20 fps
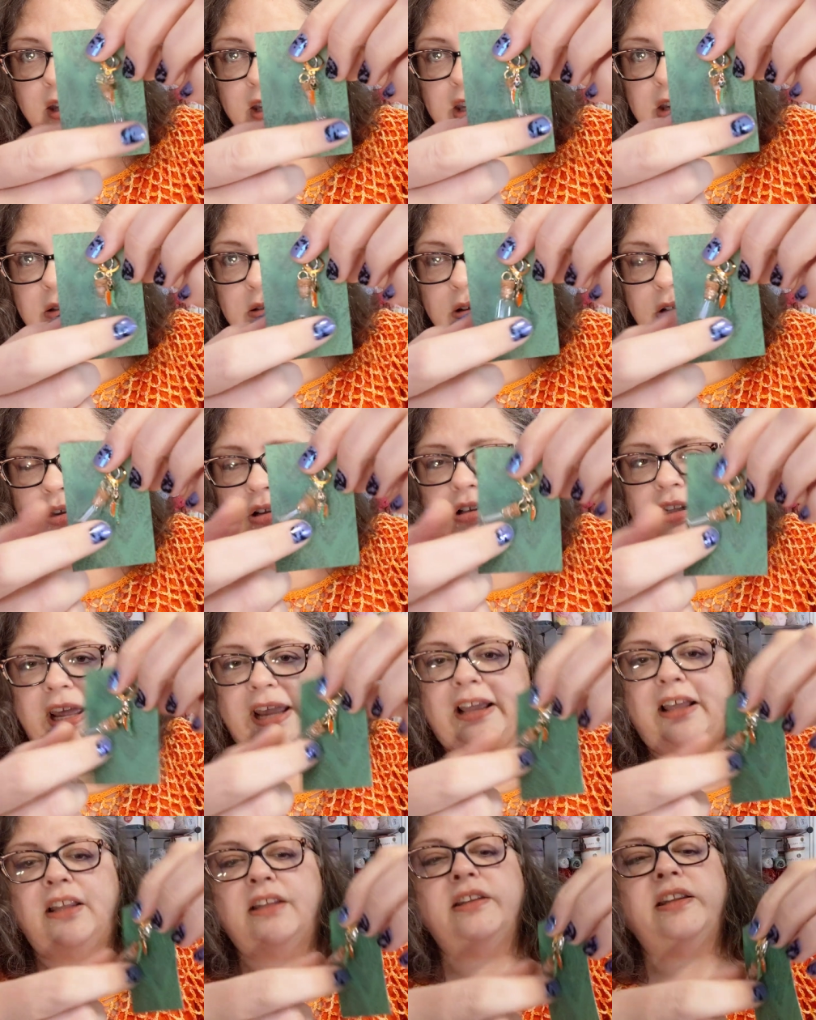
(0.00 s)
Cute little,
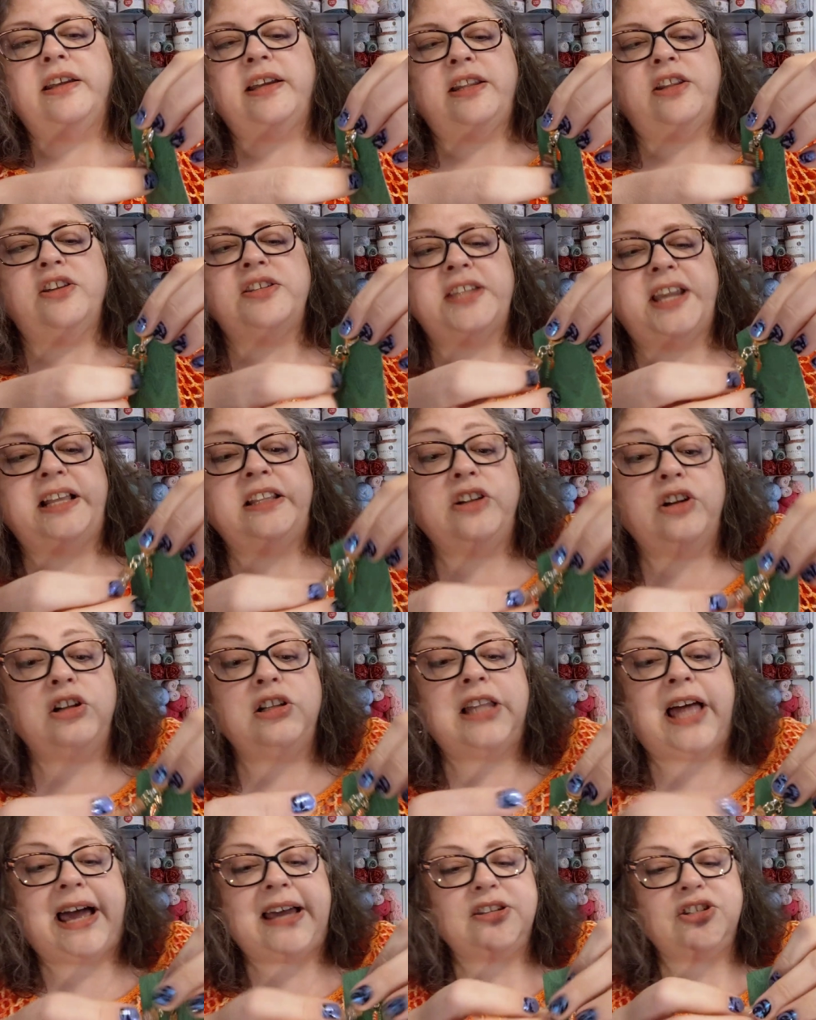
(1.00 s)
like, it looks like a little
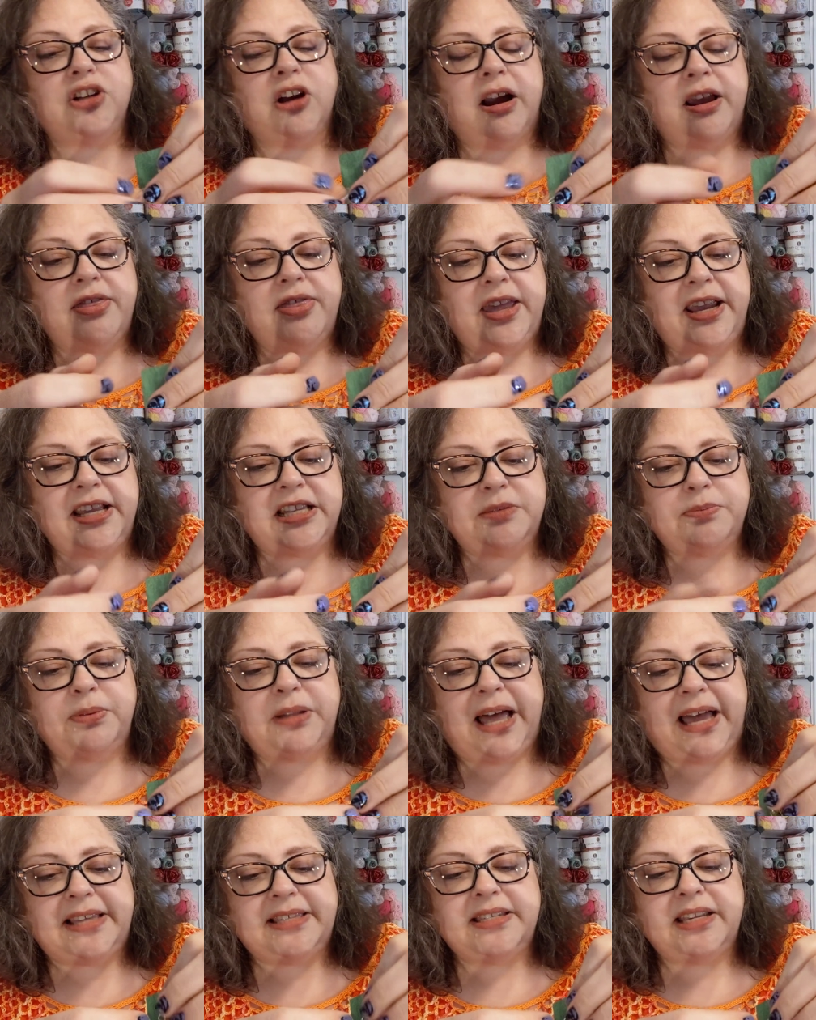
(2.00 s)
glass jar. I think it's
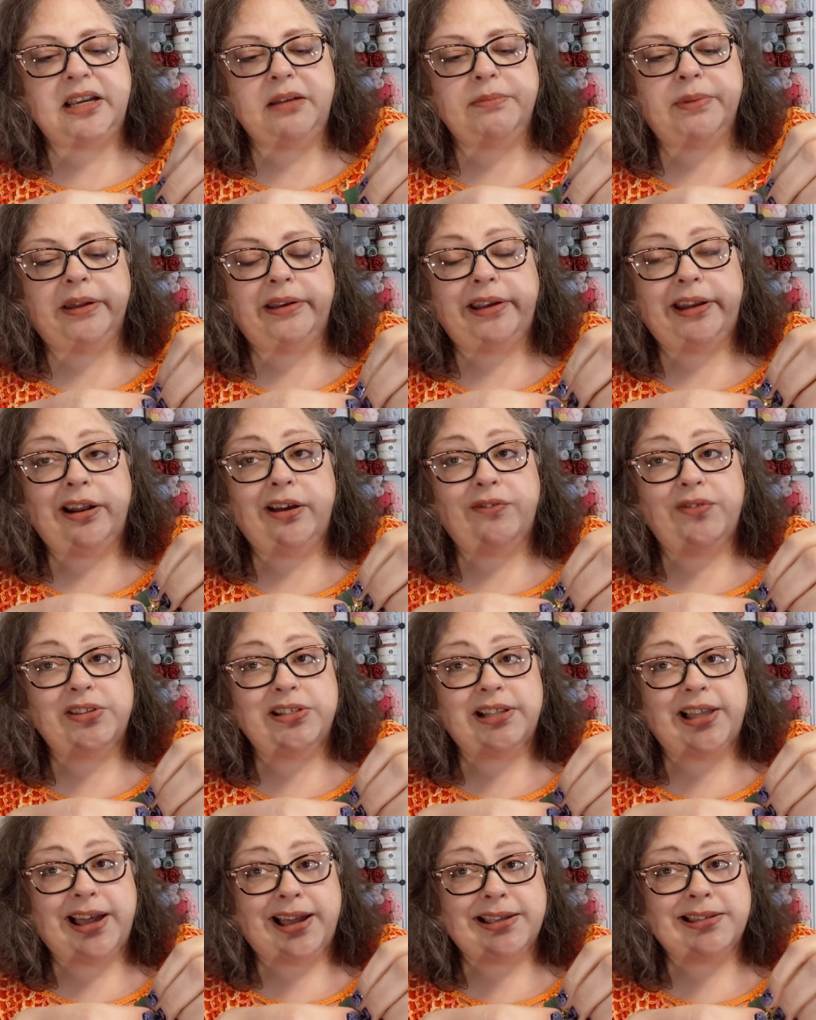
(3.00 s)
plastic, but you know, if
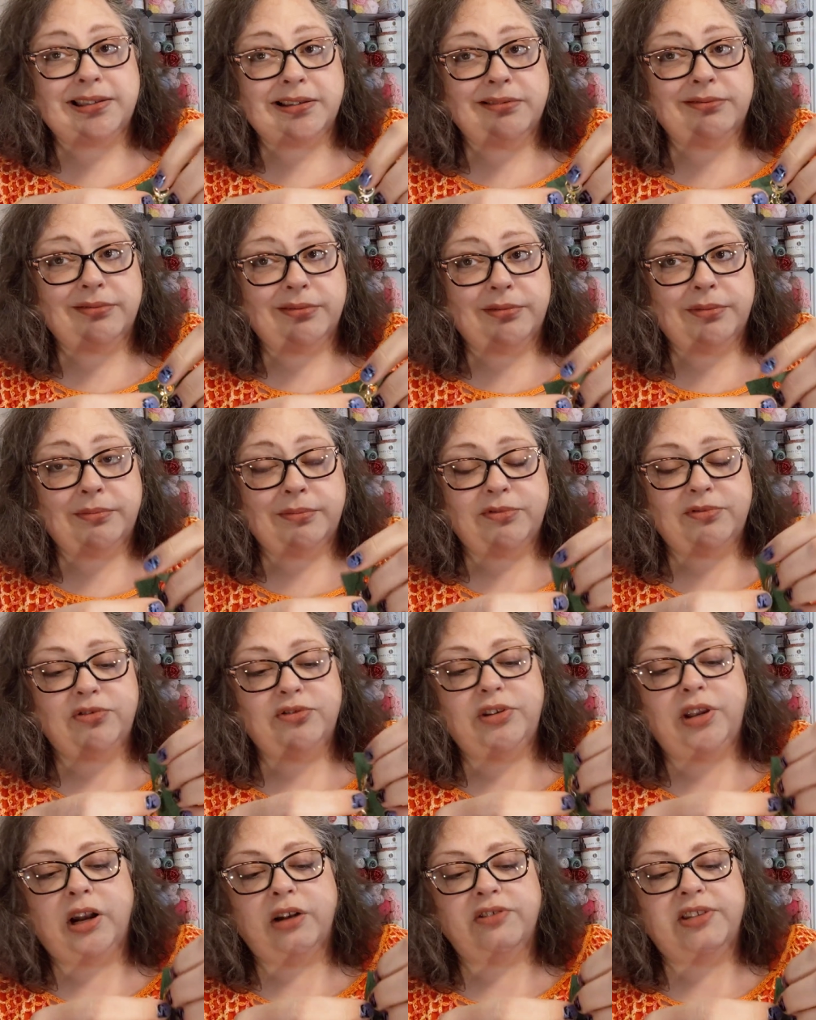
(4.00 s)
it's glass, and
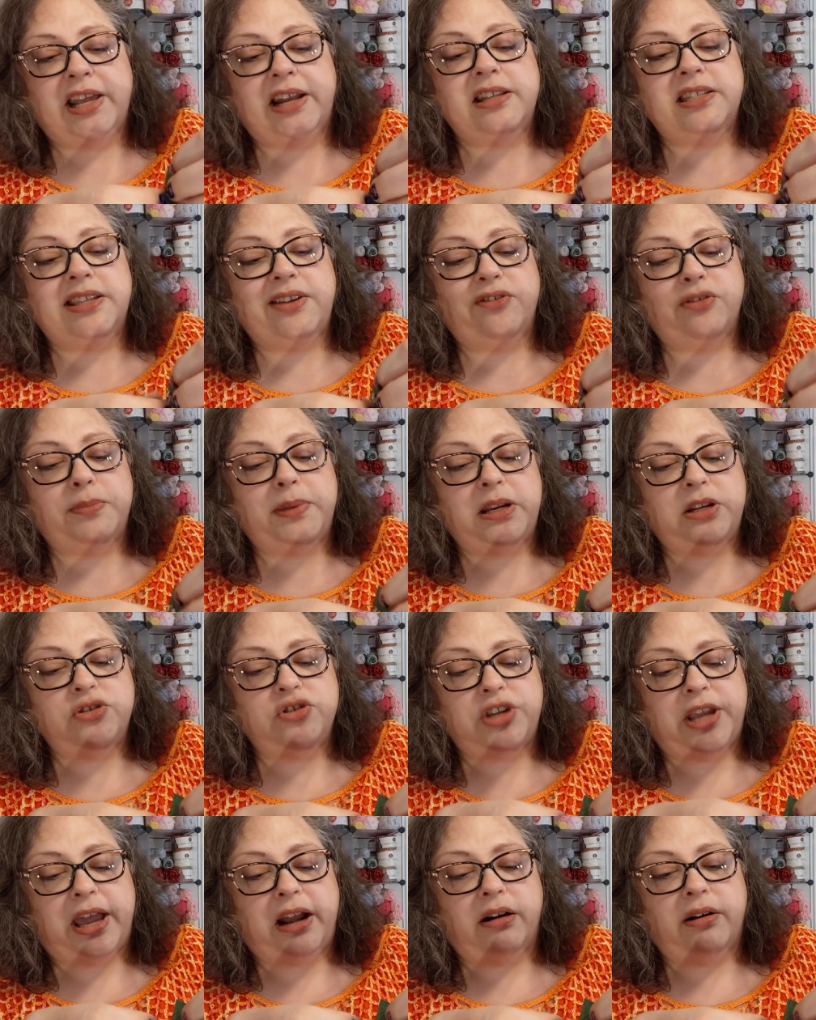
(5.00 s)
you know, tendency for me to
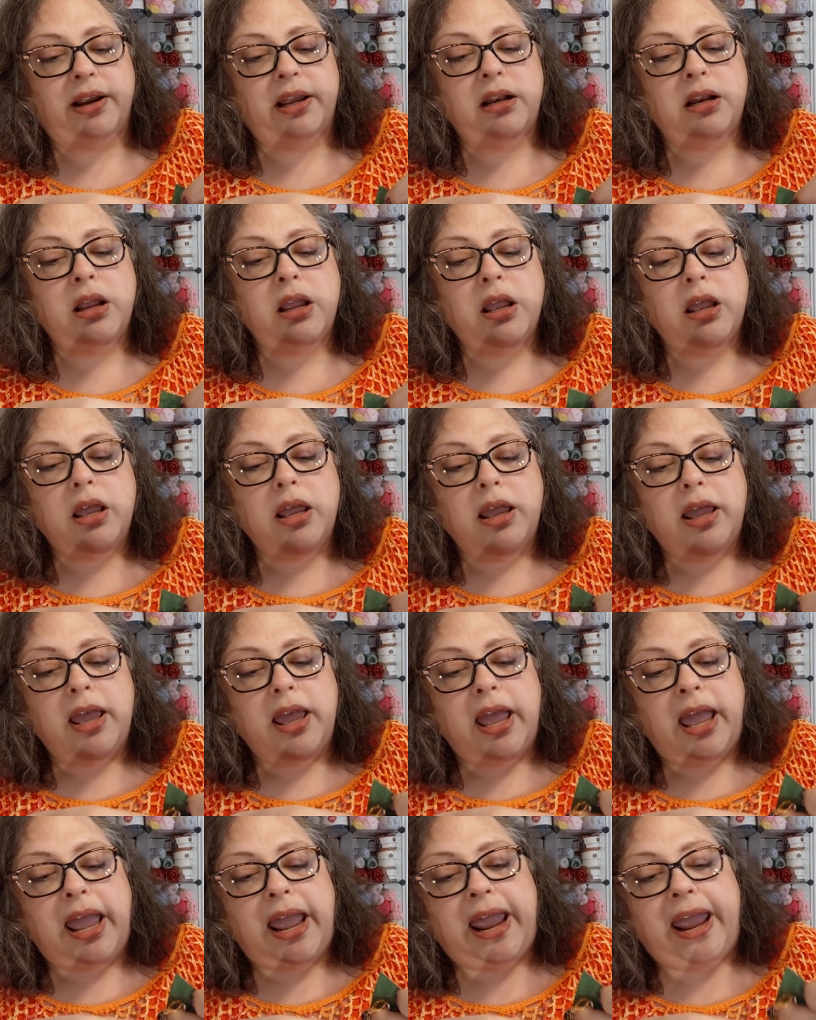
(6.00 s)
shatter it.
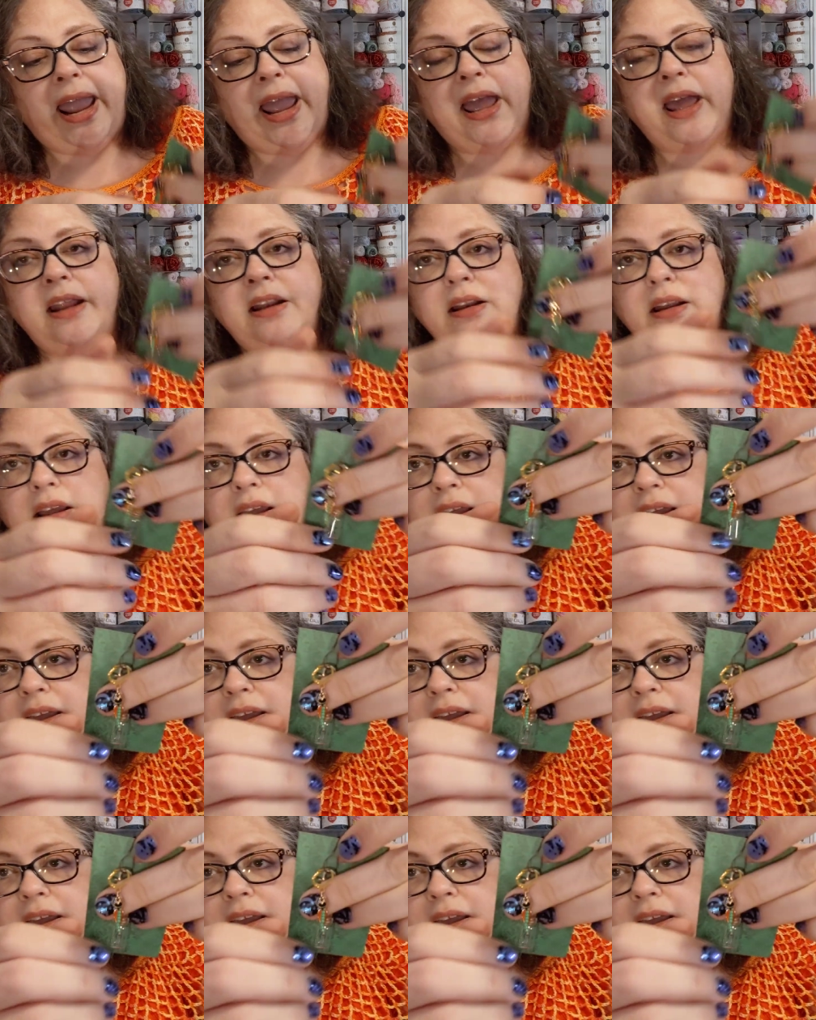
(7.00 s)
And